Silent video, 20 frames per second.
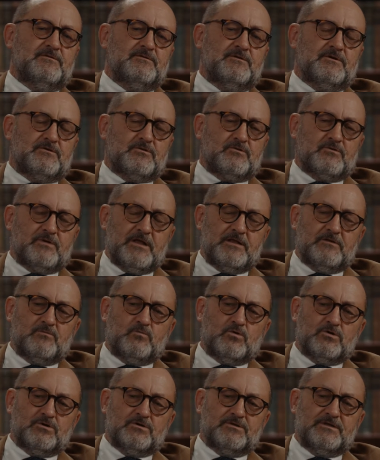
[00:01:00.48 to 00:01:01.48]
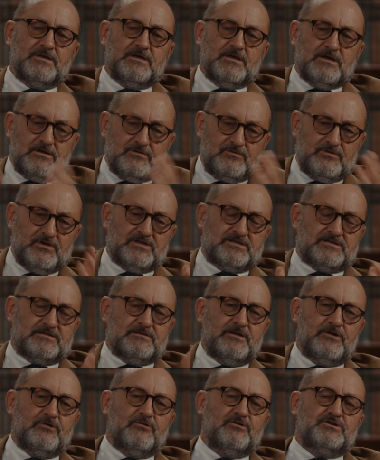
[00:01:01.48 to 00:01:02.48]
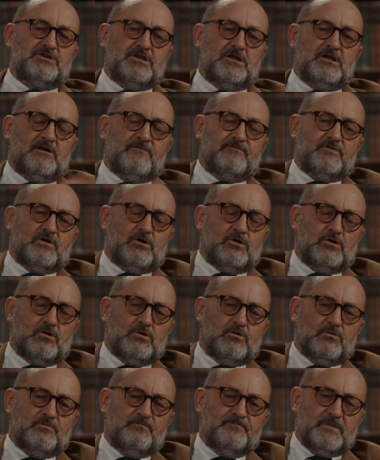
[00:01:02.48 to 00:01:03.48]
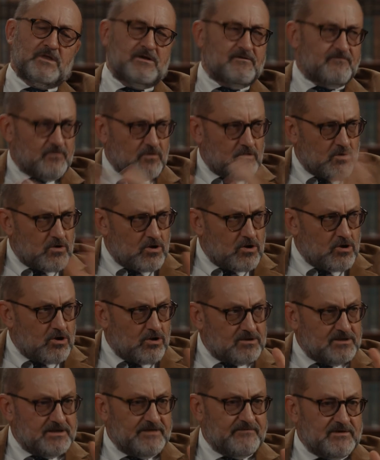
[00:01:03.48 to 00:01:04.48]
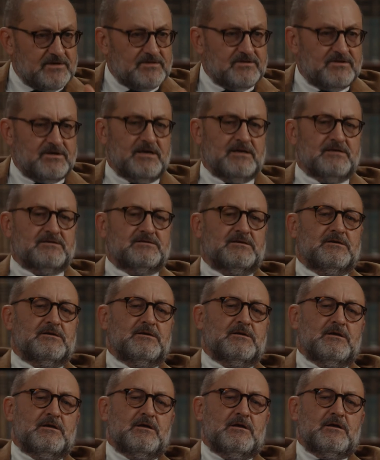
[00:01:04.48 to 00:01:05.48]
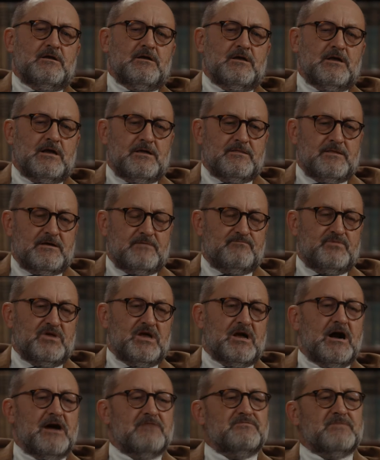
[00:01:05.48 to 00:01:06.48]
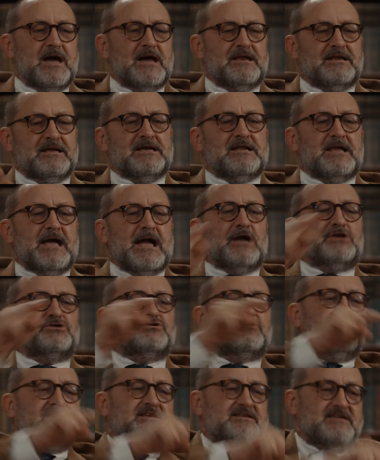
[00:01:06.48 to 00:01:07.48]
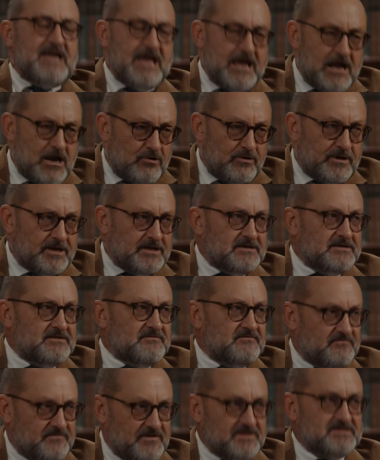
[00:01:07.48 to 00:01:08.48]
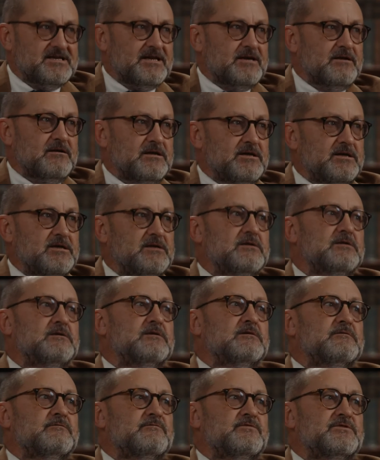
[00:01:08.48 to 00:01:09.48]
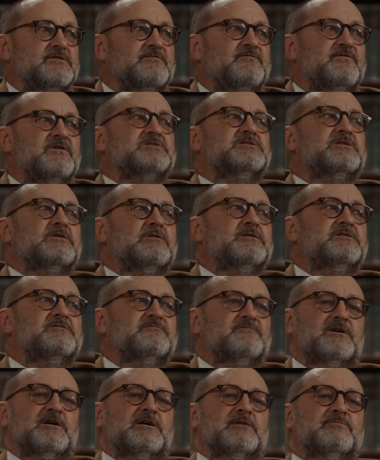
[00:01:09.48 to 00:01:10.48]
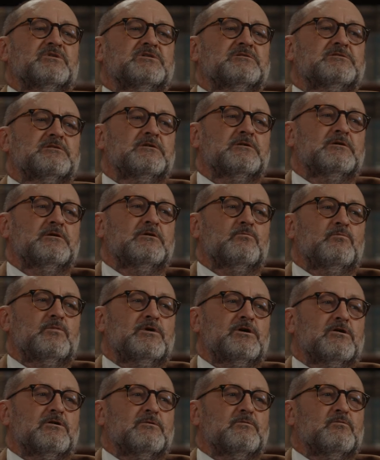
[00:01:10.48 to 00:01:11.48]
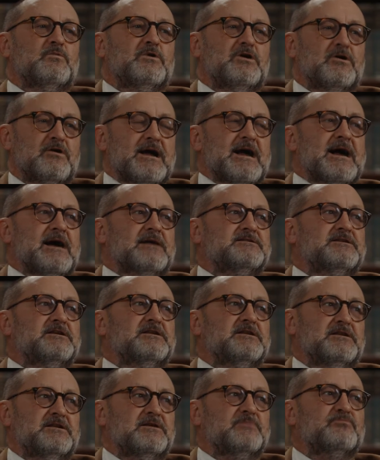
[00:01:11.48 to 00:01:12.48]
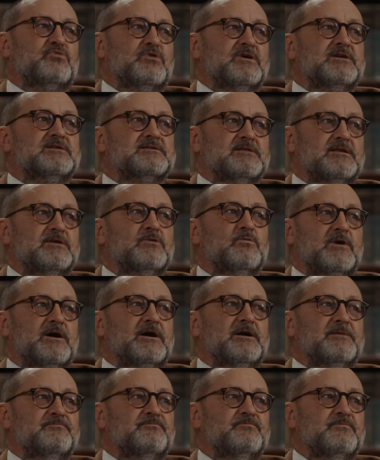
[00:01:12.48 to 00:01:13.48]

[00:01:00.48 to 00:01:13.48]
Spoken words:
the created world, this liturgy of the whole for all living things. And then beyond that, and actually caring physically for the physical environment. We are acting in a priestly way.